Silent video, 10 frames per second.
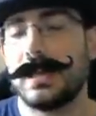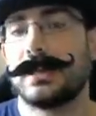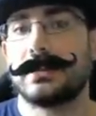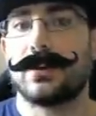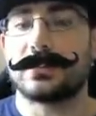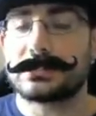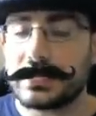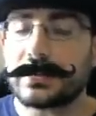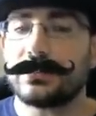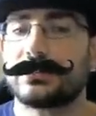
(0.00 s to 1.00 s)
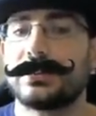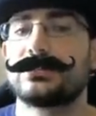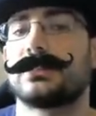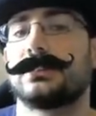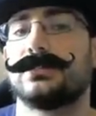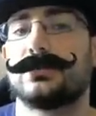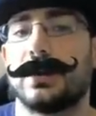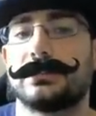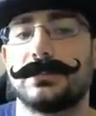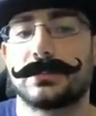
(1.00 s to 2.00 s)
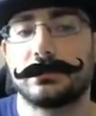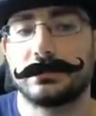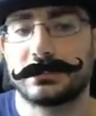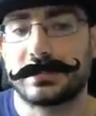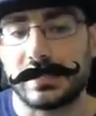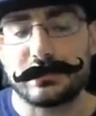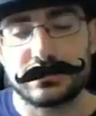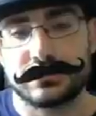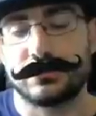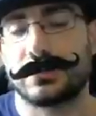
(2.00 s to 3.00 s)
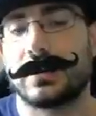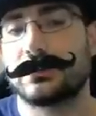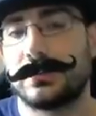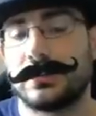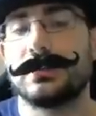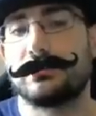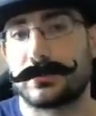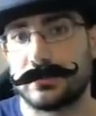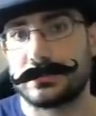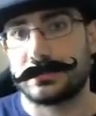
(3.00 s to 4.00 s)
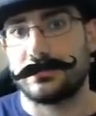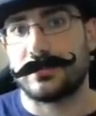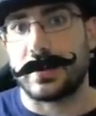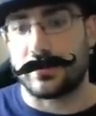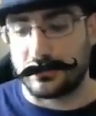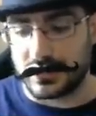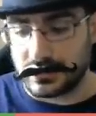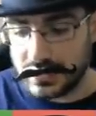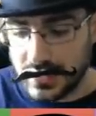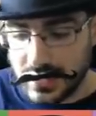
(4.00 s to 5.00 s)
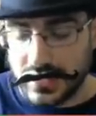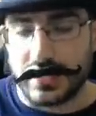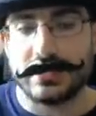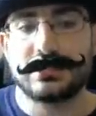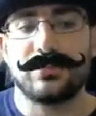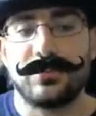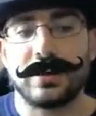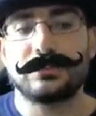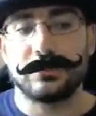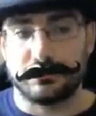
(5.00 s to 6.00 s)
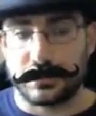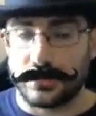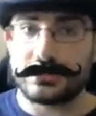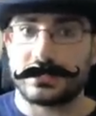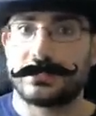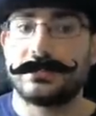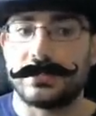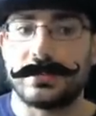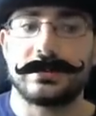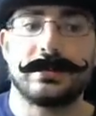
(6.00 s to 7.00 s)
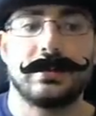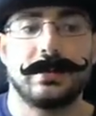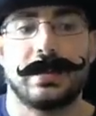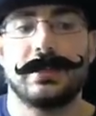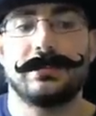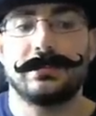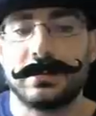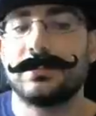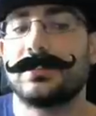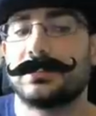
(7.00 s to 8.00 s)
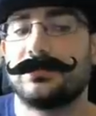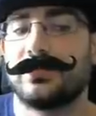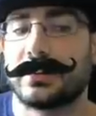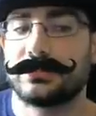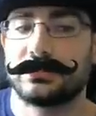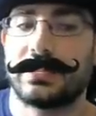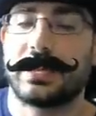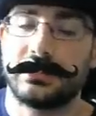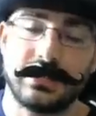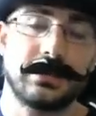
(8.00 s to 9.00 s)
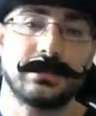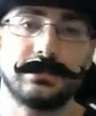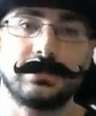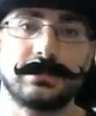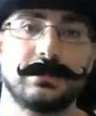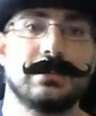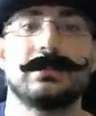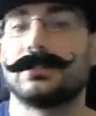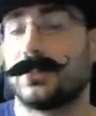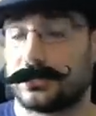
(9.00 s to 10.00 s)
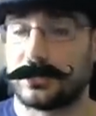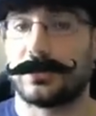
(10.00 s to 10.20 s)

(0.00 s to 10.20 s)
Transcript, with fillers: Now, the second reason that you want your scripts to run within the project environment is the function project dir and the derivative functions like data dir that Dr.